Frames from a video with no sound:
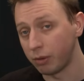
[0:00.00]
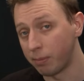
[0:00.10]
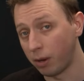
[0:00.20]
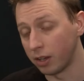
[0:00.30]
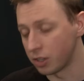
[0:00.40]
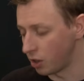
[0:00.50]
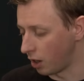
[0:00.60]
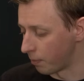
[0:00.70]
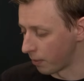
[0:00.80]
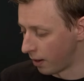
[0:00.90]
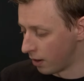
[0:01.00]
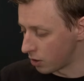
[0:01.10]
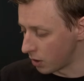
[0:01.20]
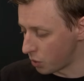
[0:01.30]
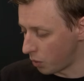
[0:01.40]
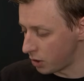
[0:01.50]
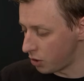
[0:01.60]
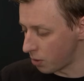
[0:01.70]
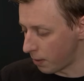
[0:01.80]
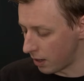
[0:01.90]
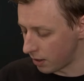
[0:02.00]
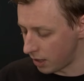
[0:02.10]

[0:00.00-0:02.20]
we apply this colour. So as always, use your palette to